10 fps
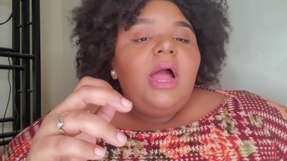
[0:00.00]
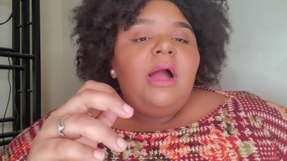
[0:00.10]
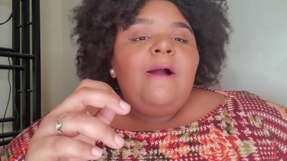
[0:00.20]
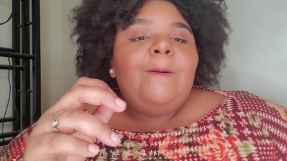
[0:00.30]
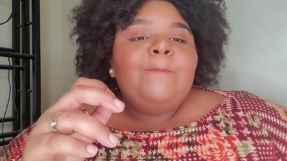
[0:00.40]

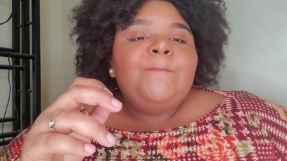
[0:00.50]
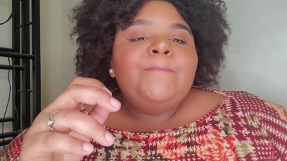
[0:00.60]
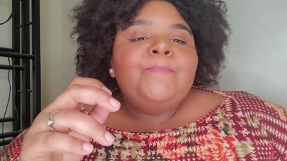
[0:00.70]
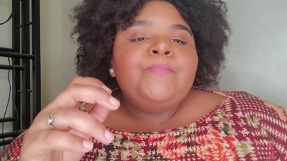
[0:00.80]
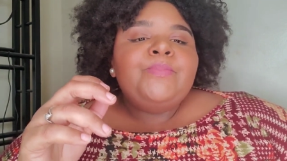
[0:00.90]
Um,
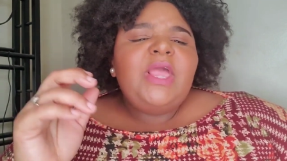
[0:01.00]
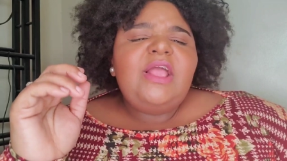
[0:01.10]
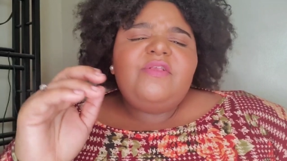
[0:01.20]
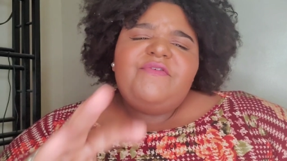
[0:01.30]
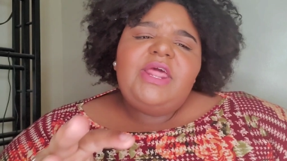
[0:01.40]

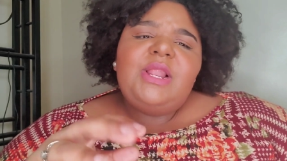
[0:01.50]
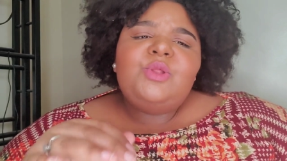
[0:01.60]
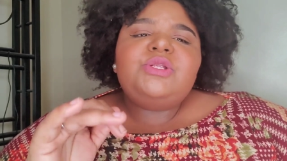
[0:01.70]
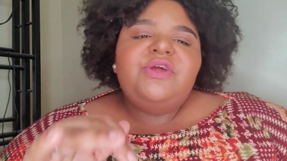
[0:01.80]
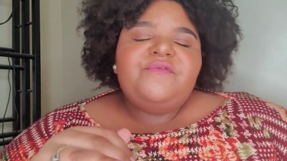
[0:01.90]
It's fitting a
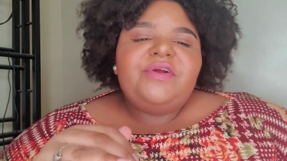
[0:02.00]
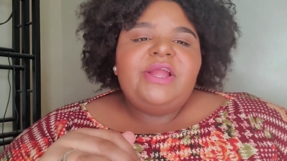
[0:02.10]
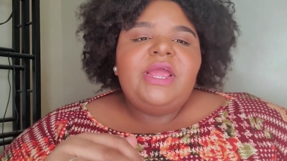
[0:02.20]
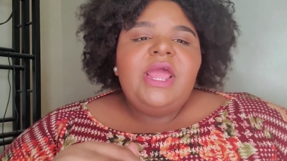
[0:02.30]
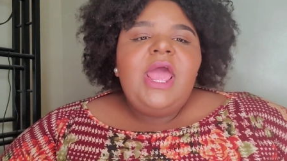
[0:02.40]
little
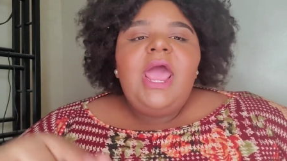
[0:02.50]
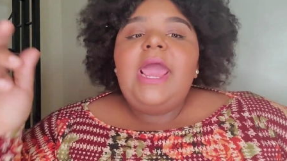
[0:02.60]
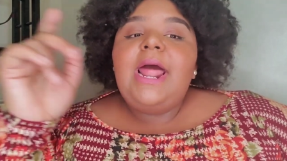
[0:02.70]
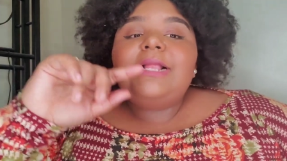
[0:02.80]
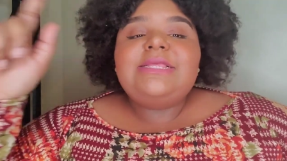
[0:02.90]
different,
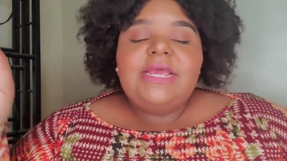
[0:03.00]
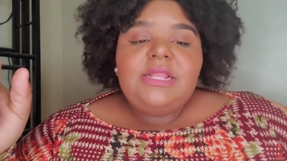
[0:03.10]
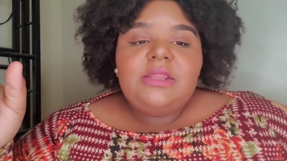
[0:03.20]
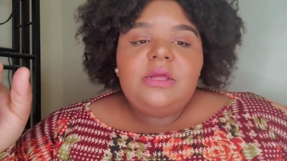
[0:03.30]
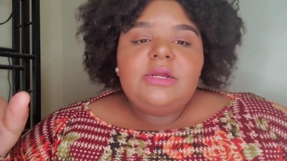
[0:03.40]
and I
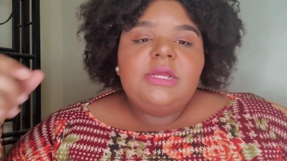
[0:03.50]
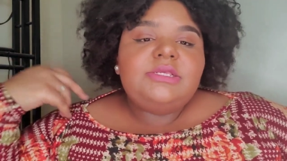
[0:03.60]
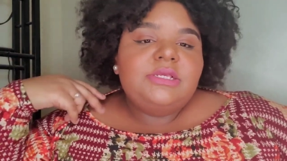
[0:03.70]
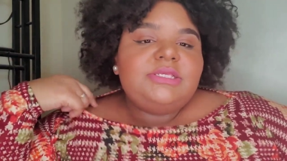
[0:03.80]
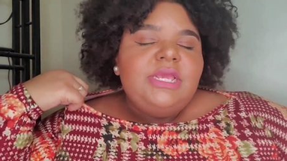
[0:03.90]
did look
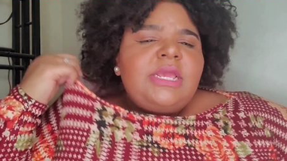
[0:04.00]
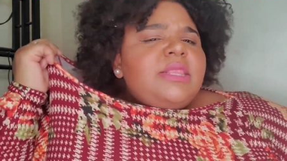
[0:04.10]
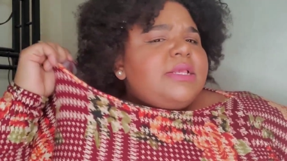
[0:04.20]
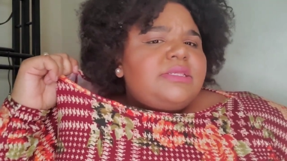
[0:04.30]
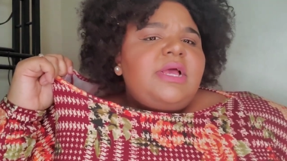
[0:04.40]
to see,
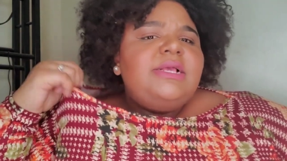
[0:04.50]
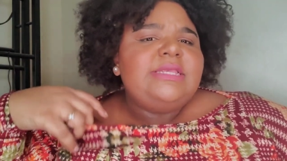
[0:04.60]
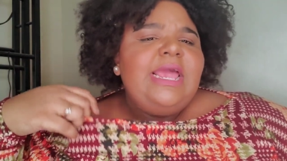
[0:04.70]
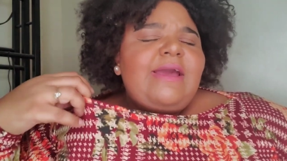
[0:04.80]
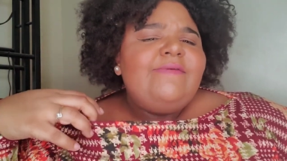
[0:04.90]
this does
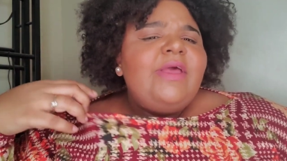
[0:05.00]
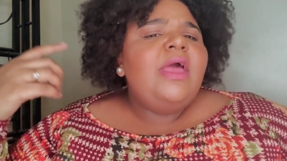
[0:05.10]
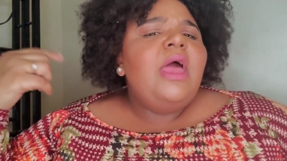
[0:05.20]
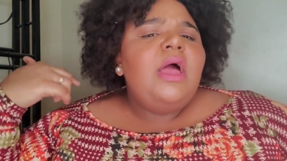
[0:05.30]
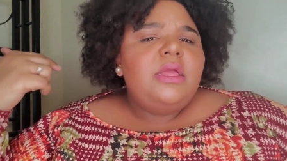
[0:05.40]
have
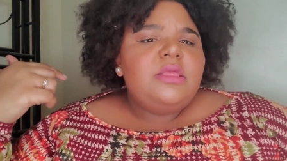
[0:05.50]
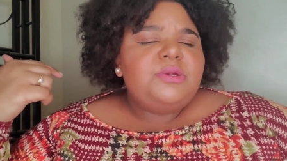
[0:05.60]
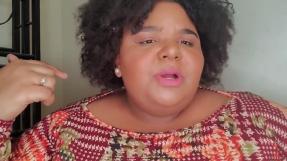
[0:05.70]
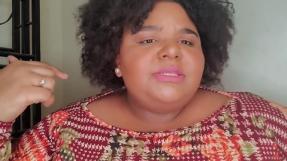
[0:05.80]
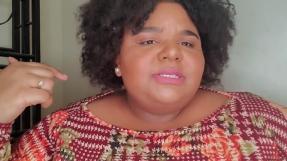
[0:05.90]
the
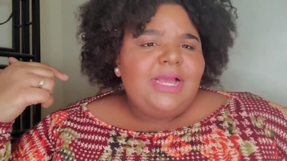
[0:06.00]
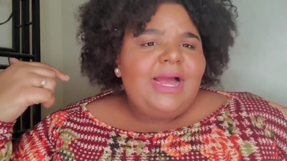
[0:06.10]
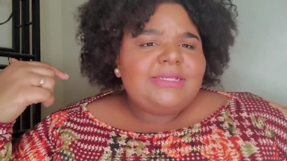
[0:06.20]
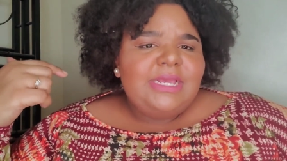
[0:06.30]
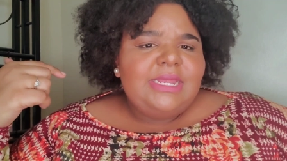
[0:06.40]
the
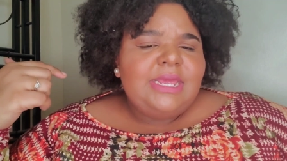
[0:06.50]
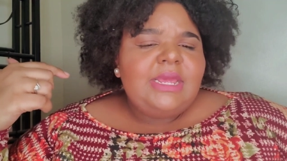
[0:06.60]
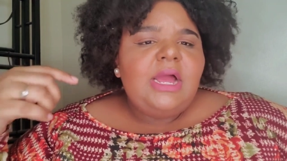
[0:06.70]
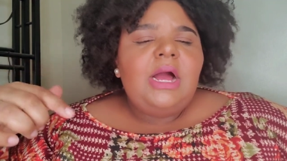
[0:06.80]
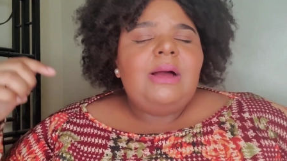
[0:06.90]
size in
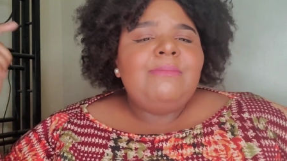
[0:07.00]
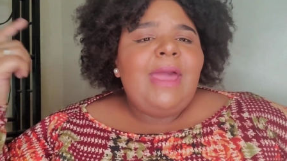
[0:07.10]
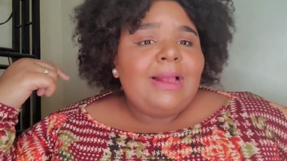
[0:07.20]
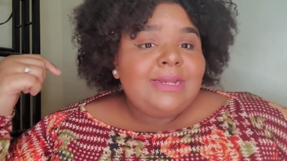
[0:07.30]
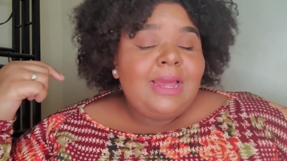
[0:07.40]
it. Um,
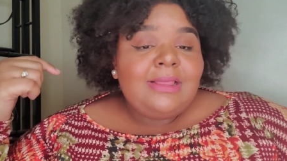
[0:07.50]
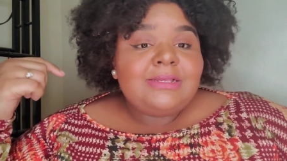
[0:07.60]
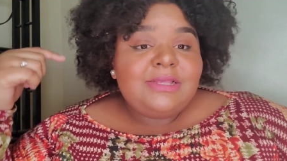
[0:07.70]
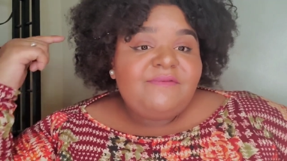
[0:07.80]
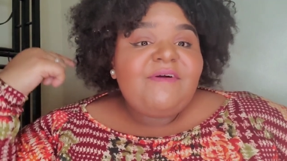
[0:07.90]
actually, got,
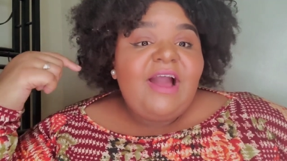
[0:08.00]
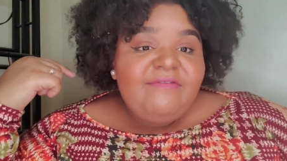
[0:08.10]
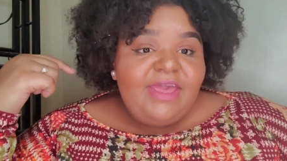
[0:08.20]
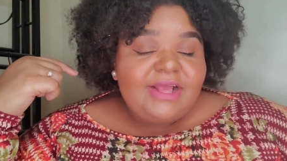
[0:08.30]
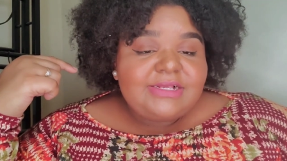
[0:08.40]
this is a
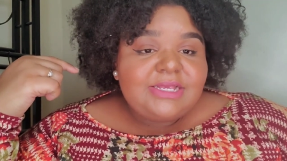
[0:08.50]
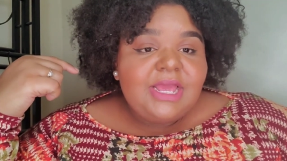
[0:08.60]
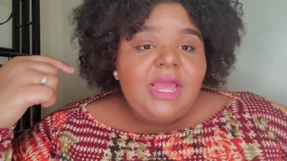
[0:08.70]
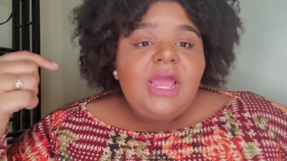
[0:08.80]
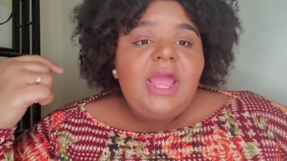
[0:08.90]
five X,
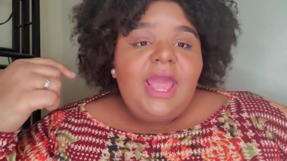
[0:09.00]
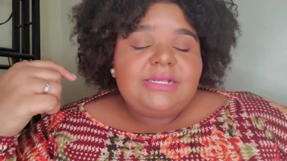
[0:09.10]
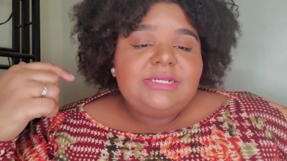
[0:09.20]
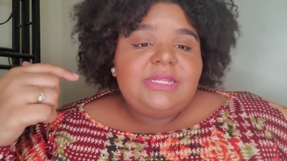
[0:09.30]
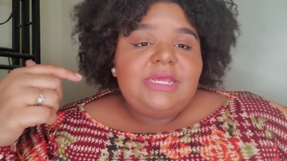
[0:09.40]

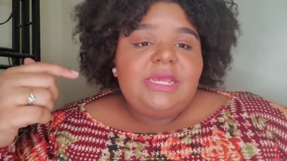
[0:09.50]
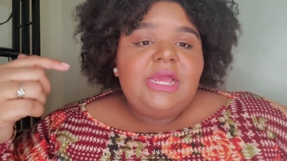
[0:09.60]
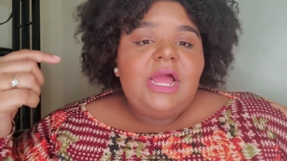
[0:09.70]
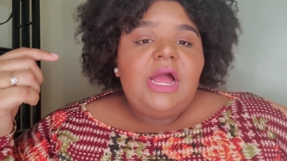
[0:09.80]
actually.